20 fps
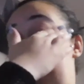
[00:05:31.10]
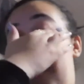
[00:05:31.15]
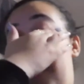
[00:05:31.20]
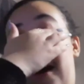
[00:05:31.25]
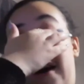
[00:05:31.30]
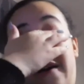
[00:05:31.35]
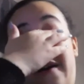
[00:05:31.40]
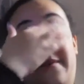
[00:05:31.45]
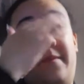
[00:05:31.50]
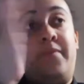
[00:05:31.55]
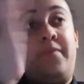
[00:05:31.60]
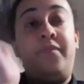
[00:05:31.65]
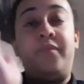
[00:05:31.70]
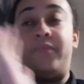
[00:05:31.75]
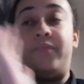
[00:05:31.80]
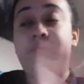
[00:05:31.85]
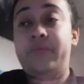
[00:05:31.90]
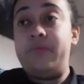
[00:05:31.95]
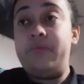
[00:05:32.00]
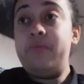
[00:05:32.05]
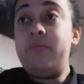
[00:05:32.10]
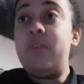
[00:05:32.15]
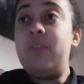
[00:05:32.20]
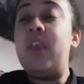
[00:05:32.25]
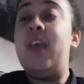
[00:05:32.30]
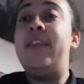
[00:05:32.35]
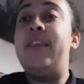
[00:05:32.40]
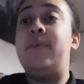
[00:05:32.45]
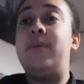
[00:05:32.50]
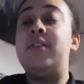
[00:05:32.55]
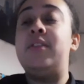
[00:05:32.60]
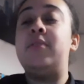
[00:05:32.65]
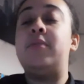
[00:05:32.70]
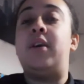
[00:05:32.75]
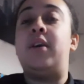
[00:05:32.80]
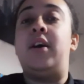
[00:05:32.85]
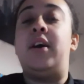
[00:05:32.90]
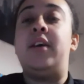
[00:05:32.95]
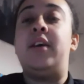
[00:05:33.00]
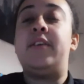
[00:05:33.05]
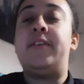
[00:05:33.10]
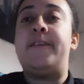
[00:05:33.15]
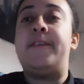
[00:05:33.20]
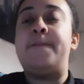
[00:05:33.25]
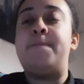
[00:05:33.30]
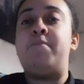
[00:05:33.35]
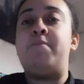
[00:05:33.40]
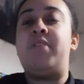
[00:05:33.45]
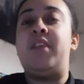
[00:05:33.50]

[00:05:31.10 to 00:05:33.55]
And then I went to work.